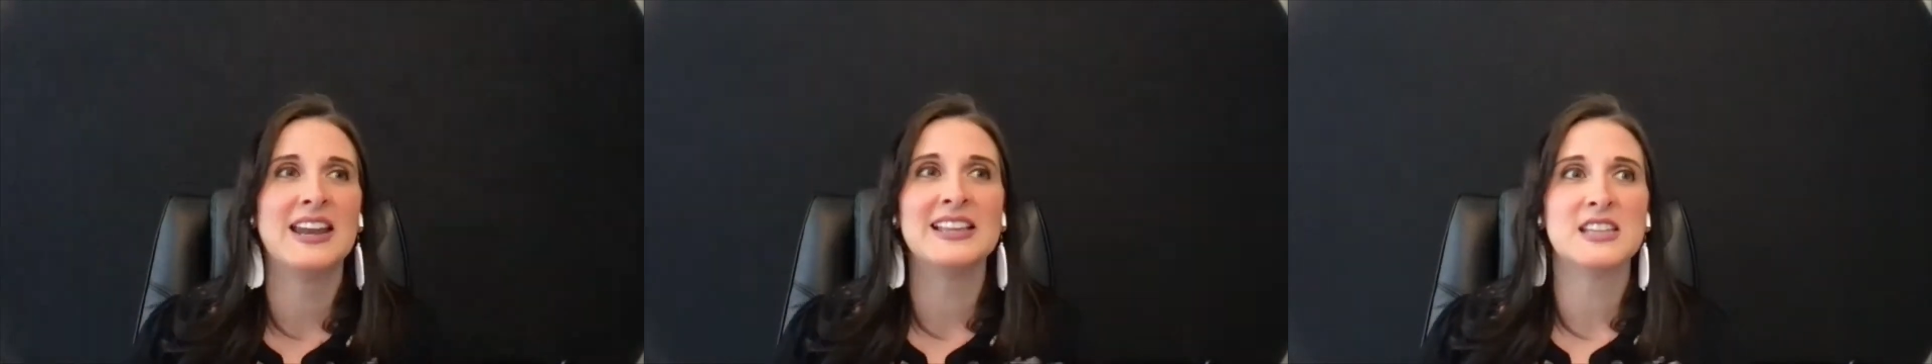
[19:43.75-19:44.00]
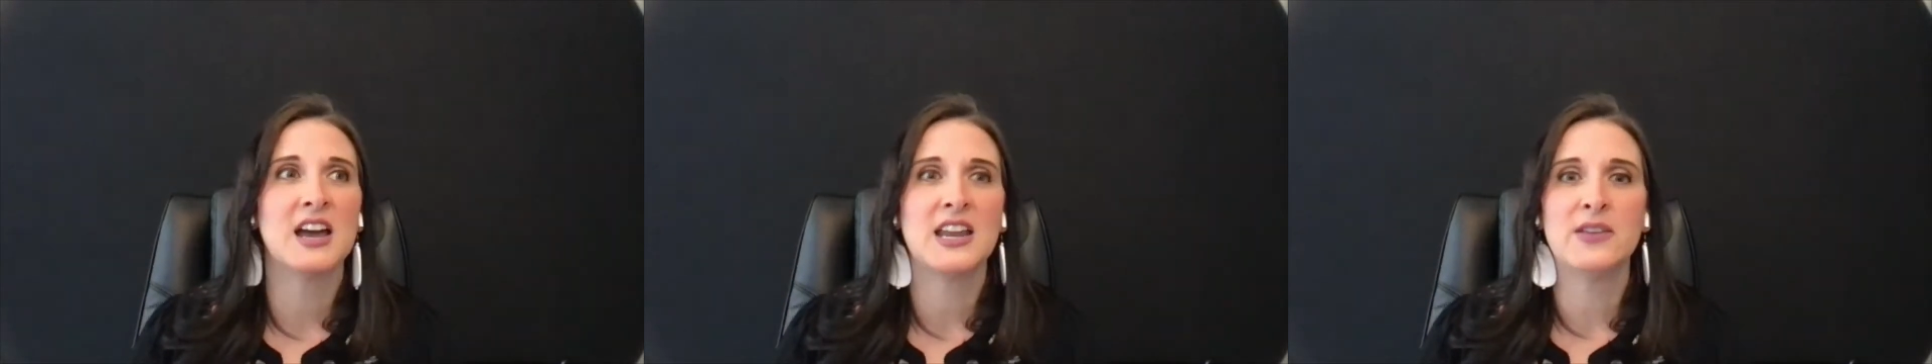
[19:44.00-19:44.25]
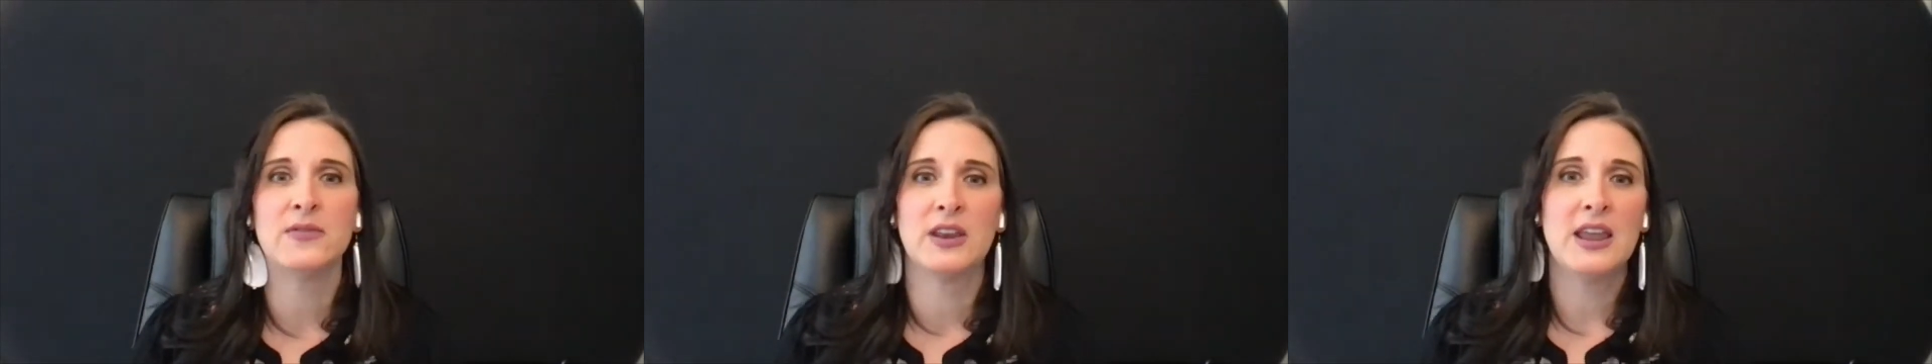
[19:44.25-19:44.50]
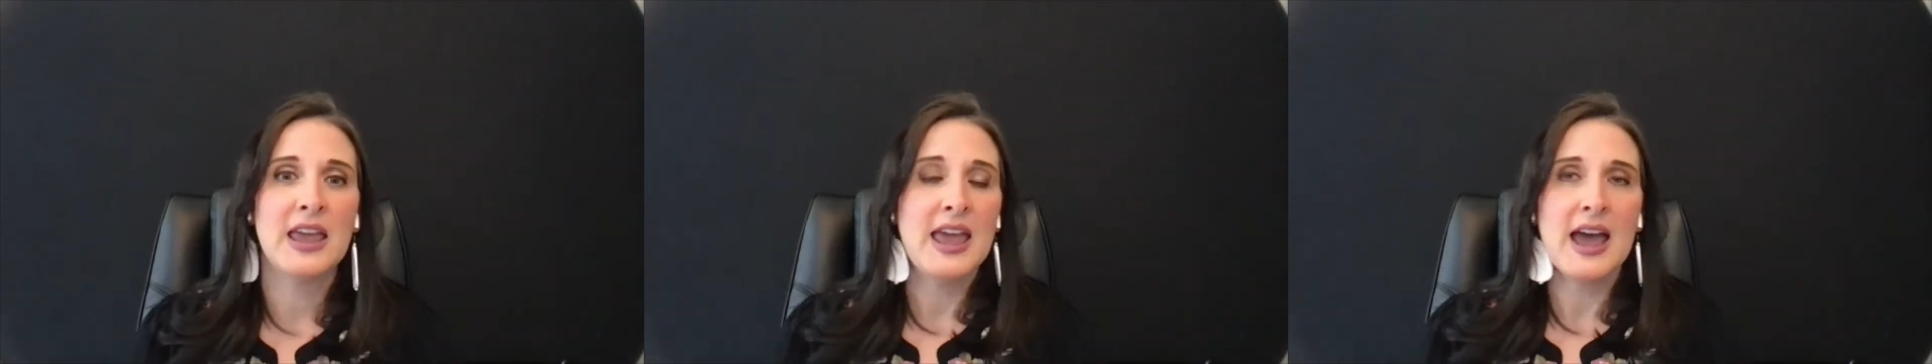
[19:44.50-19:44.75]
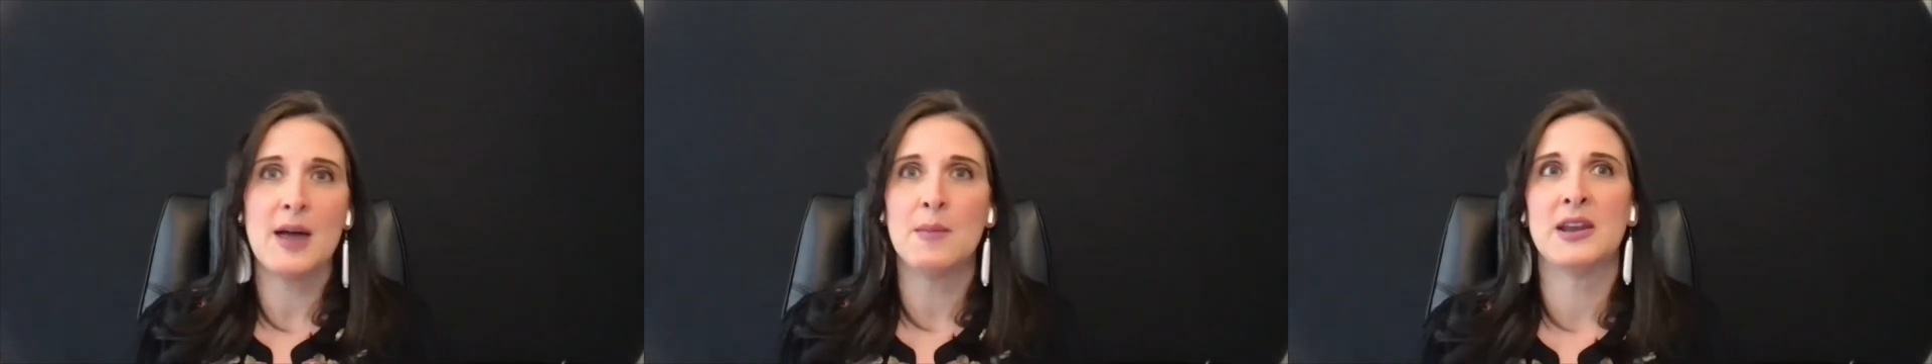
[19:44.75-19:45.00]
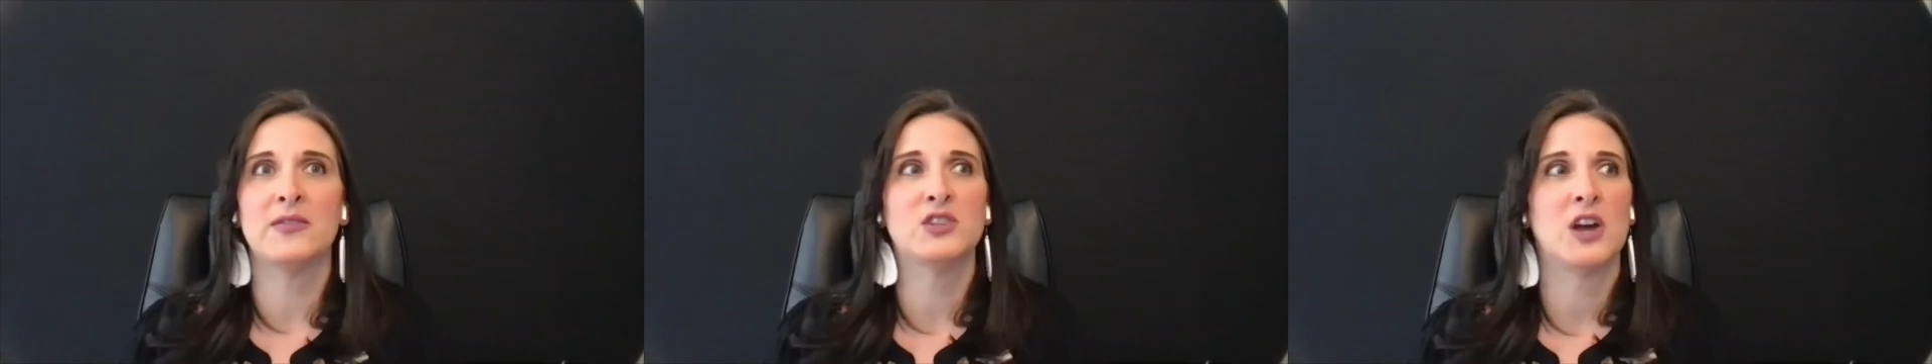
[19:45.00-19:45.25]
And I'm
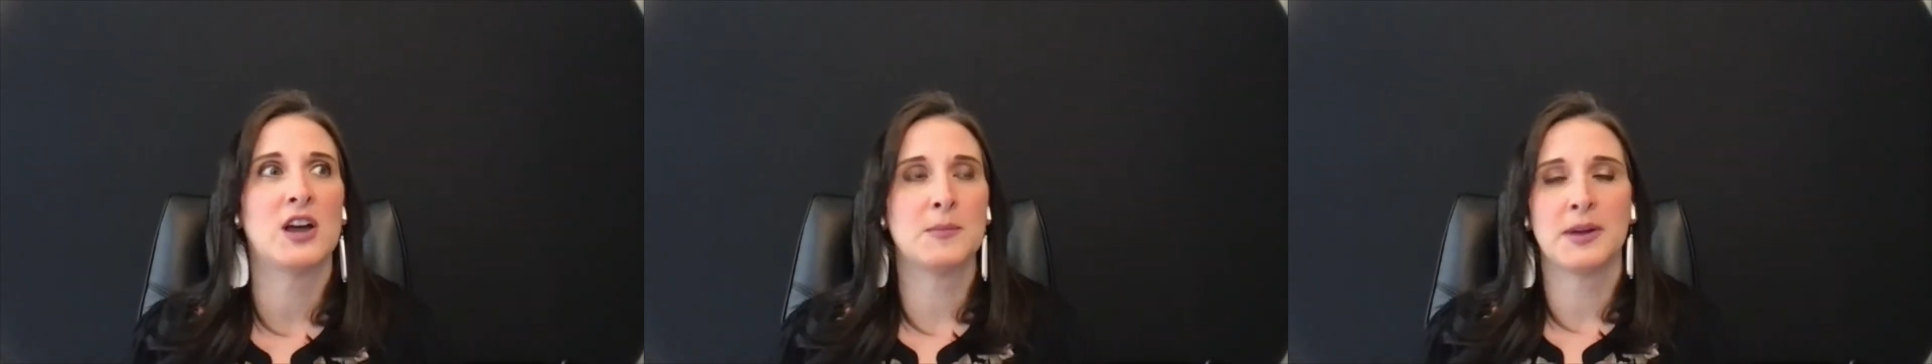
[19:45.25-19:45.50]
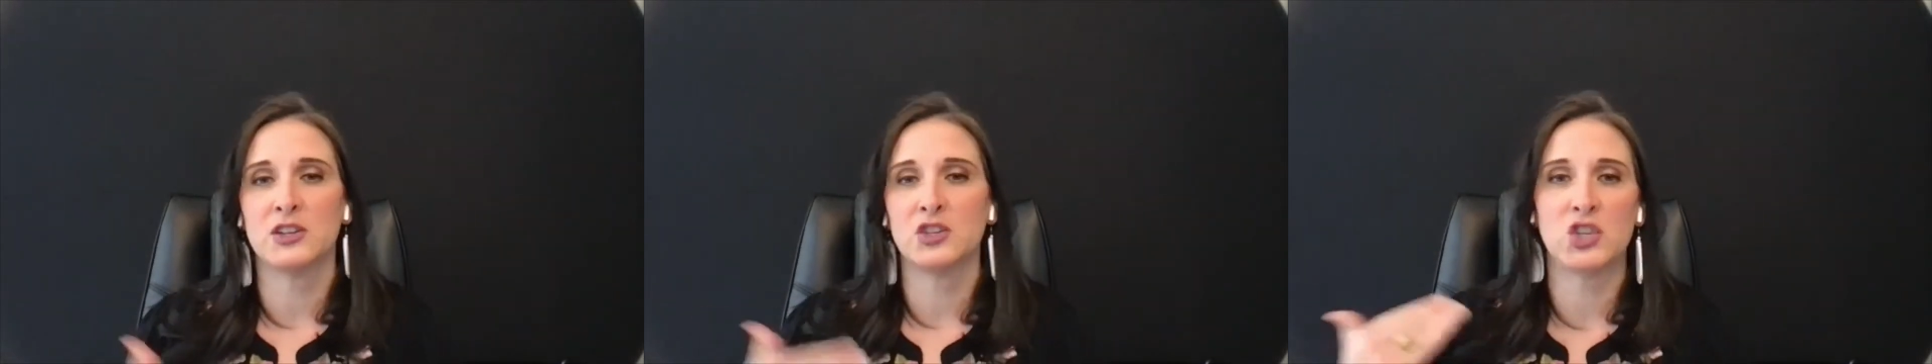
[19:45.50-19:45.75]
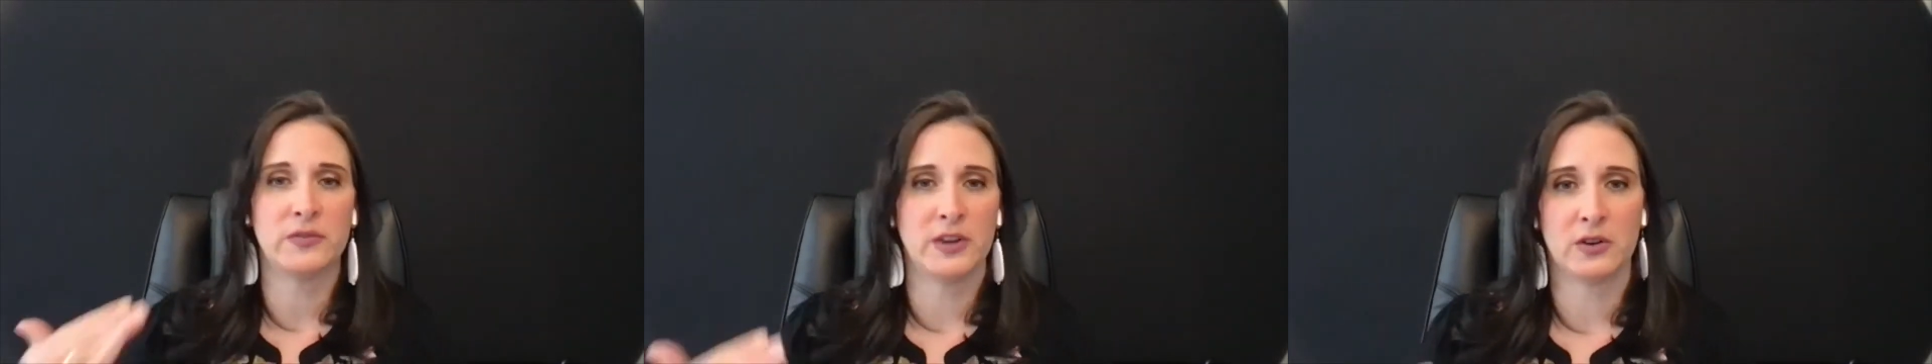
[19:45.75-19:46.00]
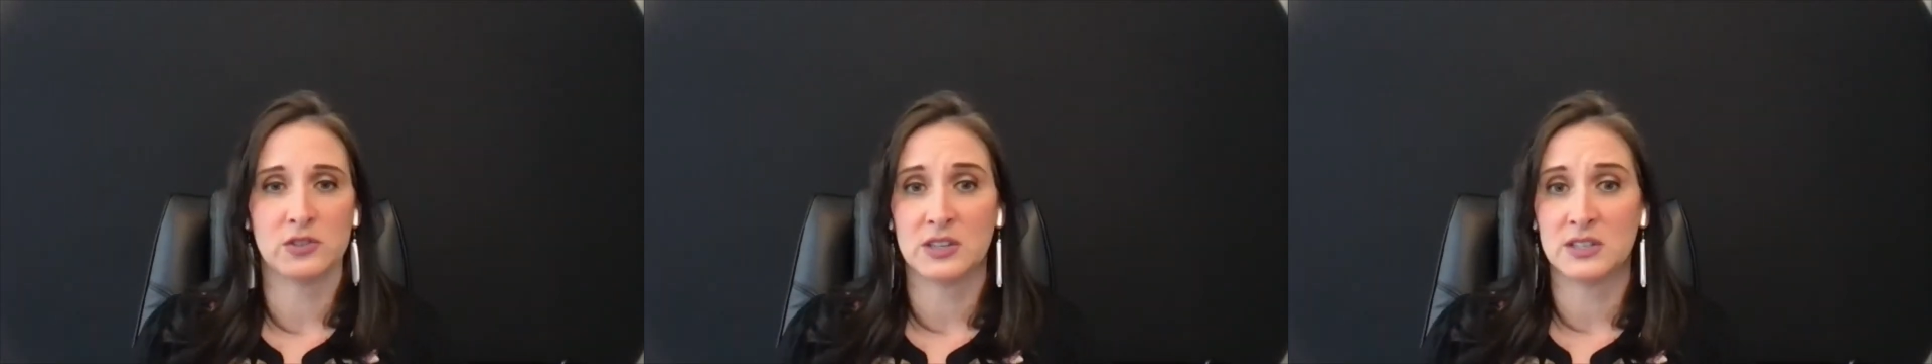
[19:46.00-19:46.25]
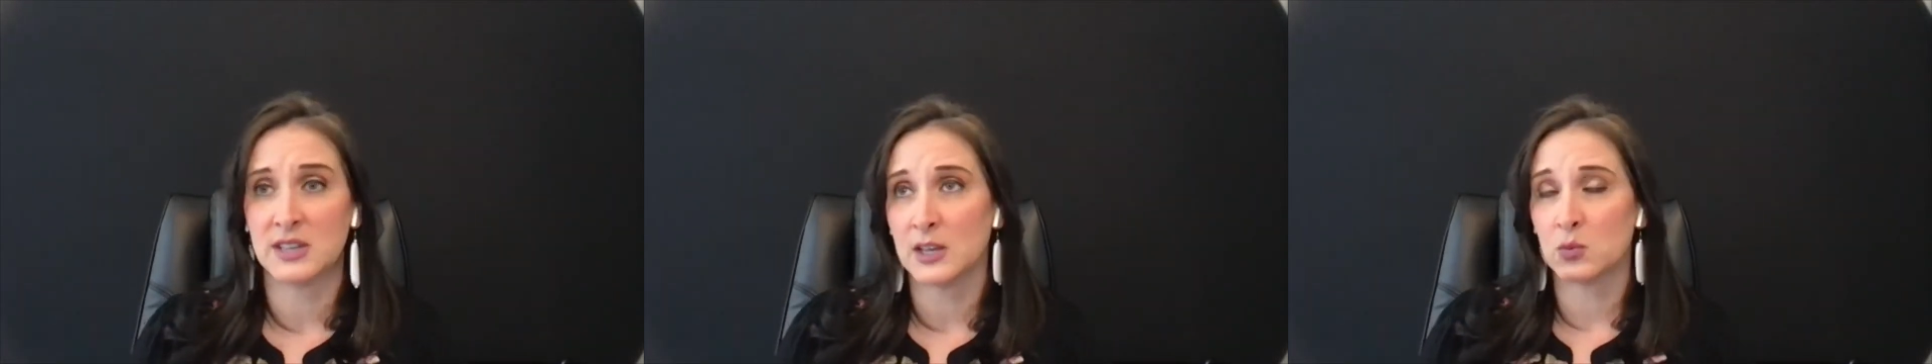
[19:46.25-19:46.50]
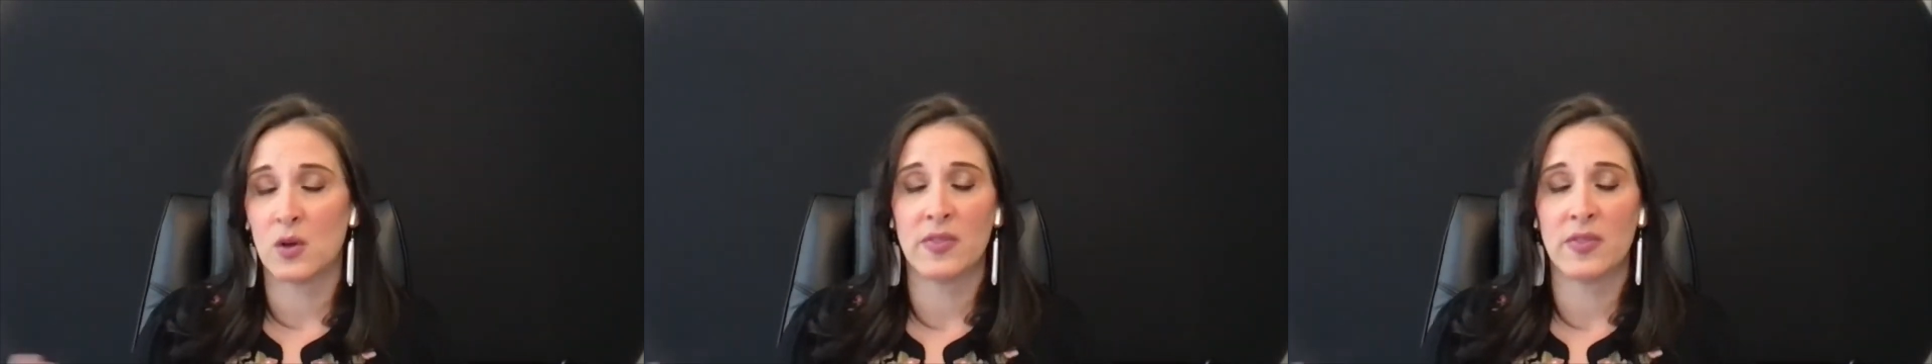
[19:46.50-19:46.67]
not even talking about achieving her success.